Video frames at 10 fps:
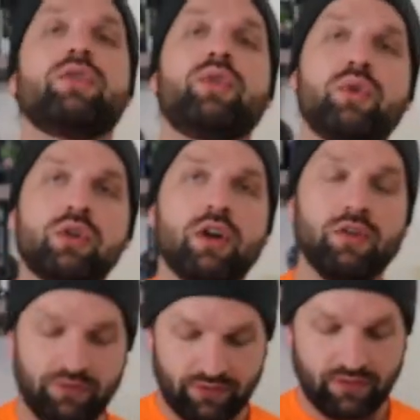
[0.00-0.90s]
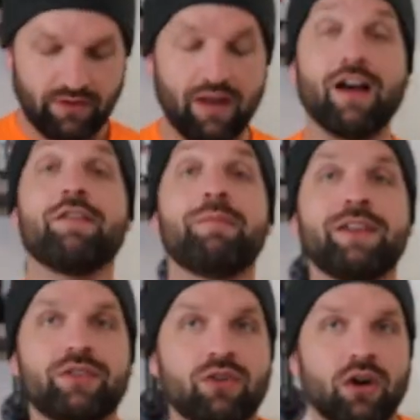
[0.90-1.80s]
2 cloves of
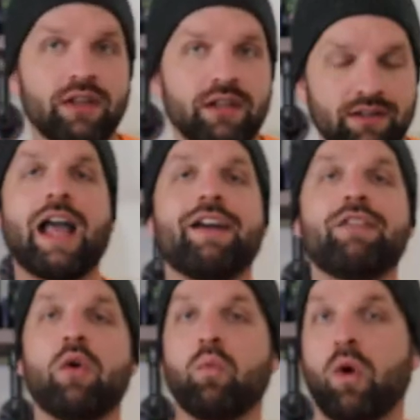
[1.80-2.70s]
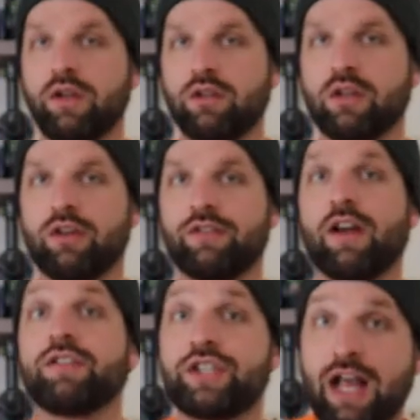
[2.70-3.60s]
minced garlic. I have 1 clove
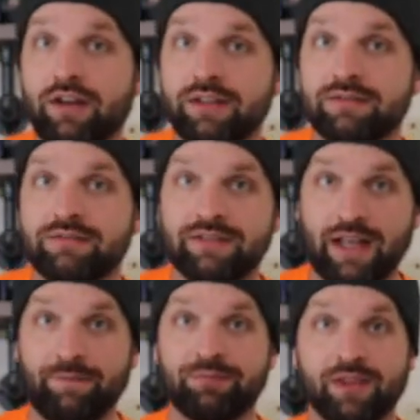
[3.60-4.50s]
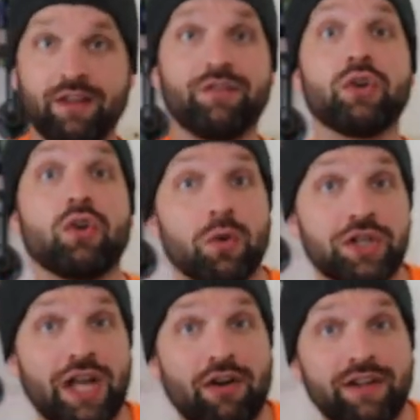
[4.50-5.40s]
of shallot. Now, if you don't know what
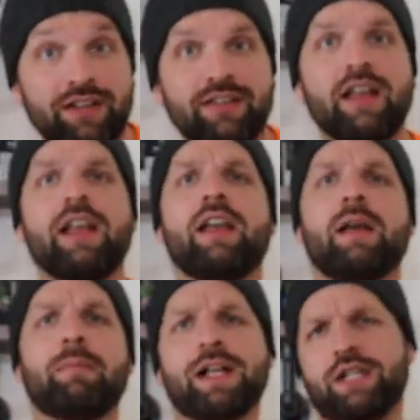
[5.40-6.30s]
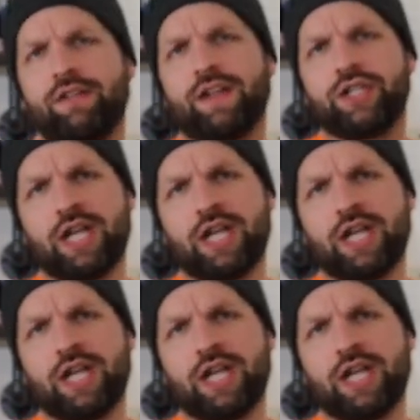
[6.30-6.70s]
a shallot is, imagine if